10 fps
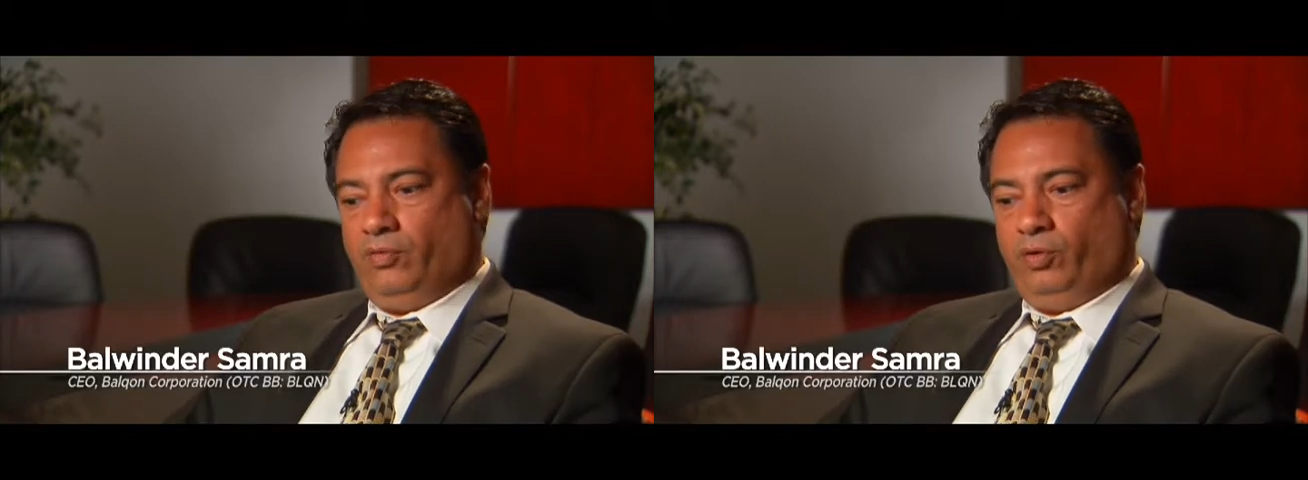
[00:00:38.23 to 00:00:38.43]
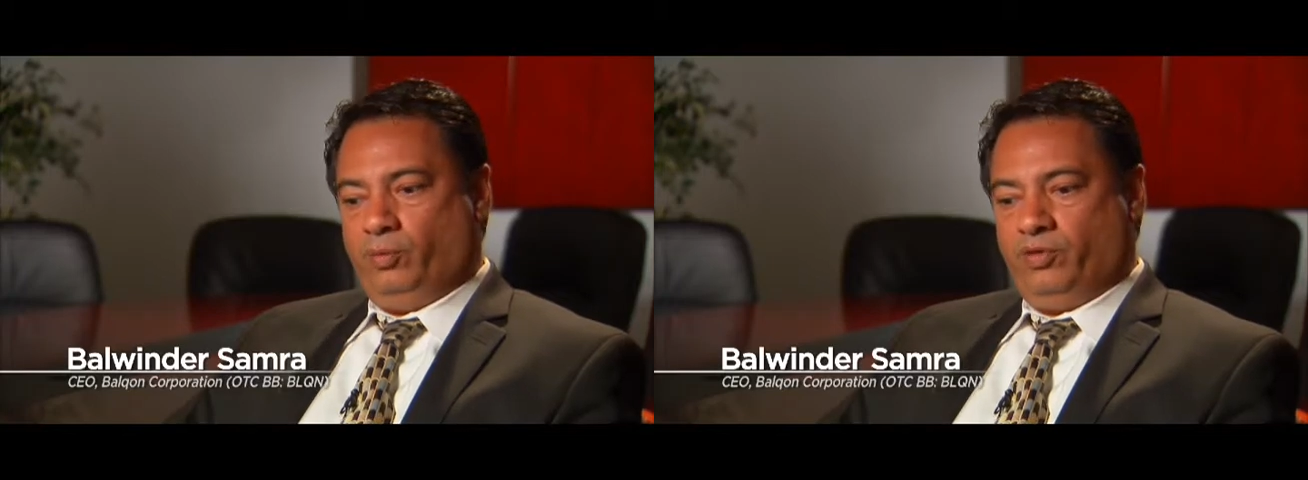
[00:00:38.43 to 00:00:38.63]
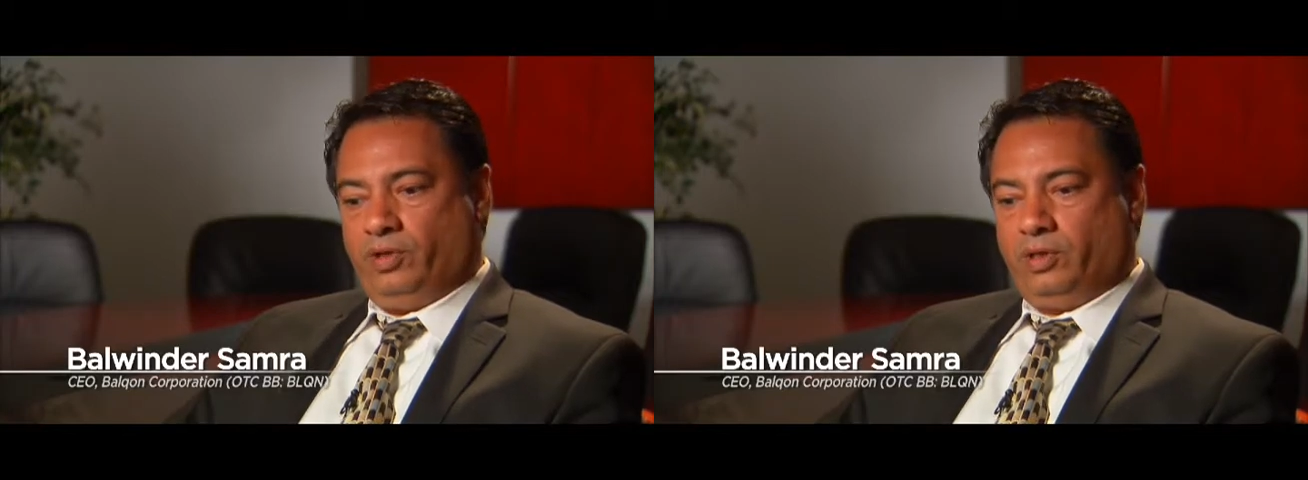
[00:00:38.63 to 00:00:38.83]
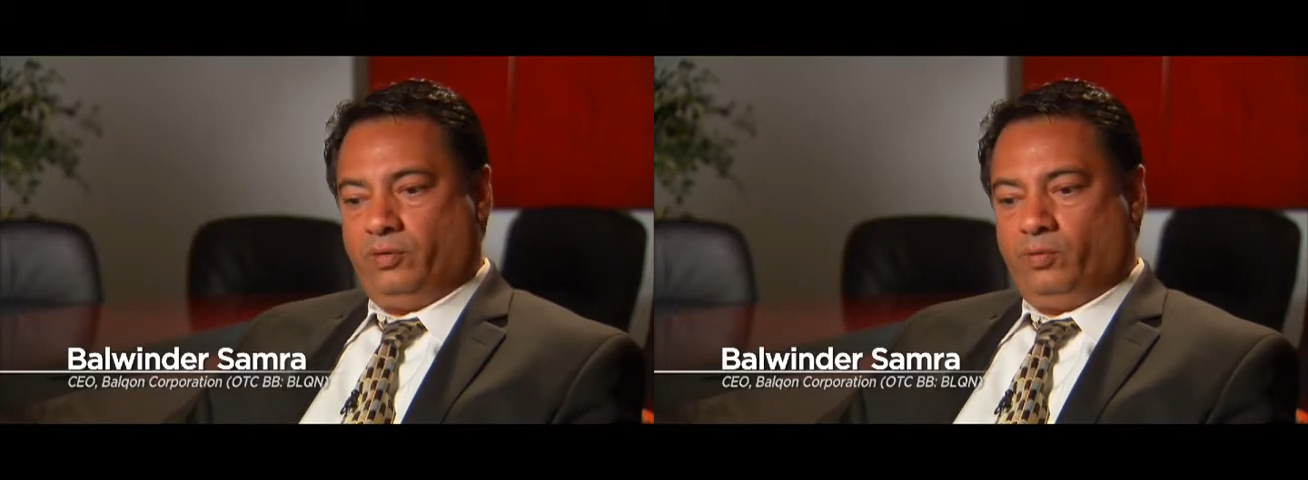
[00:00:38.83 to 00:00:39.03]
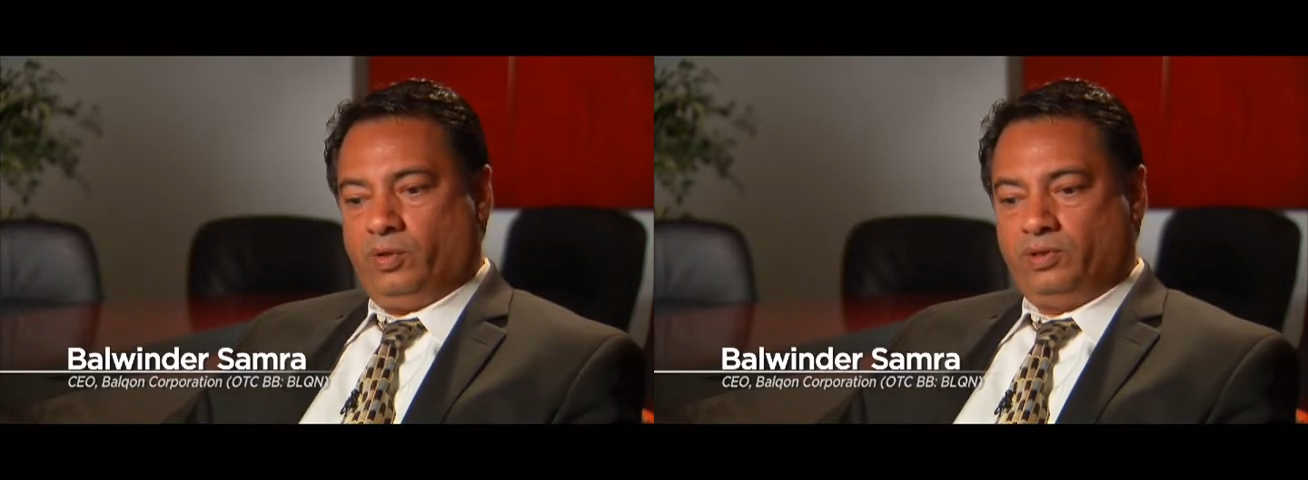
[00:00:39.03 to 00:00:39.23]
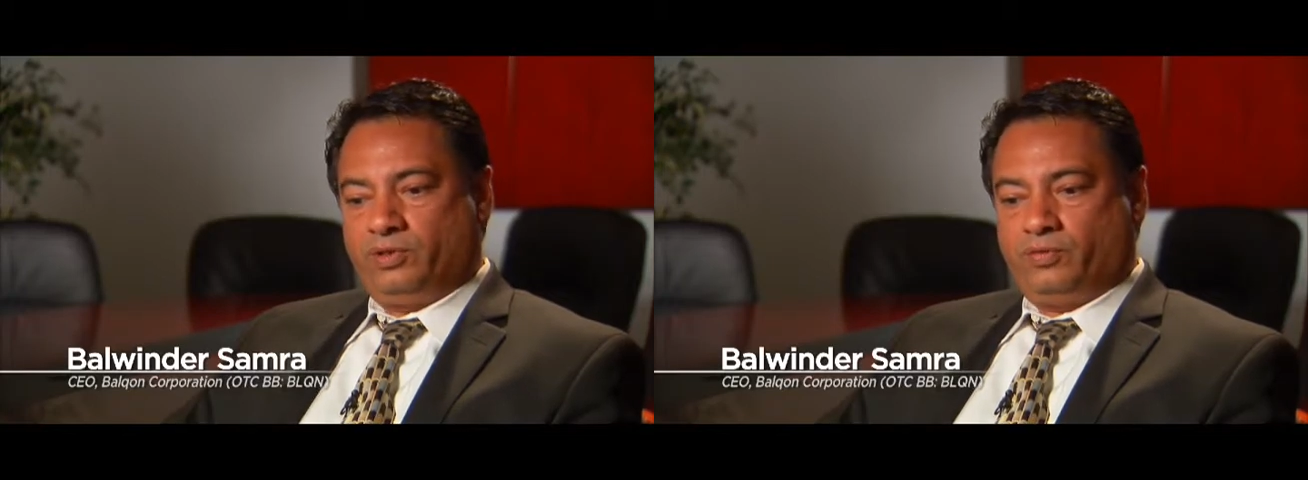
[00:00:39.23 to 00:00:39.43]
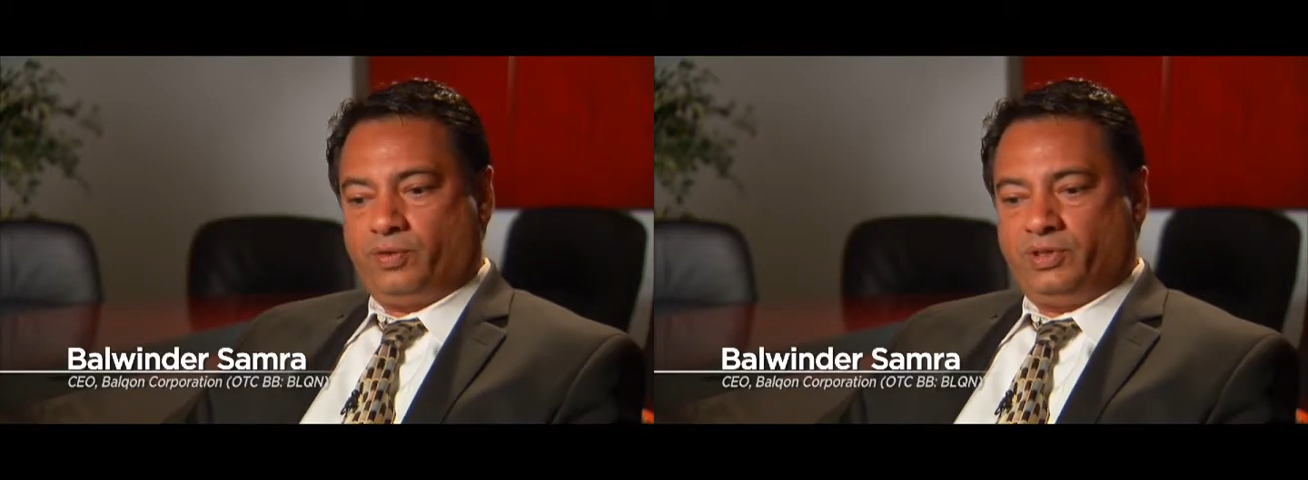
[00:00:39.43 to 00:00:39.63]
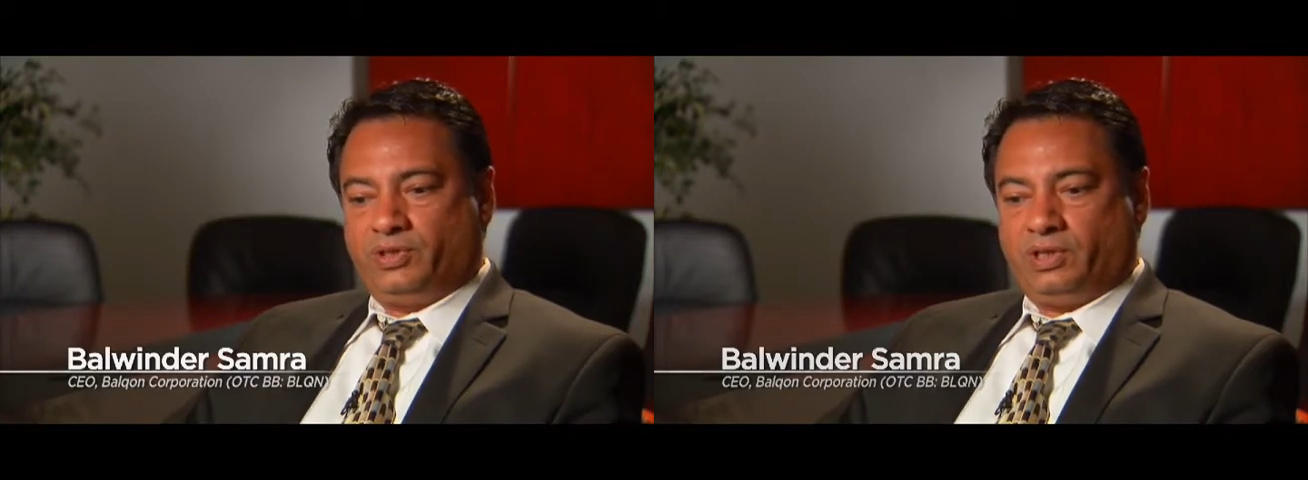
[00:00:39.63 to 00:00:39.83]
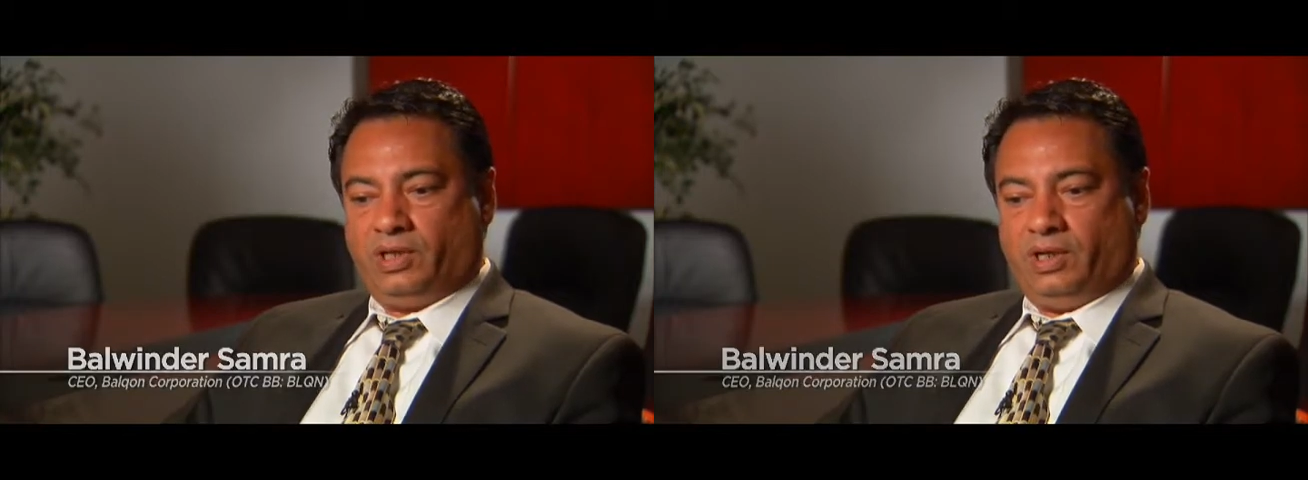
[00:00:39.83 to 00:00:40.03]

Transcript: We built the world's first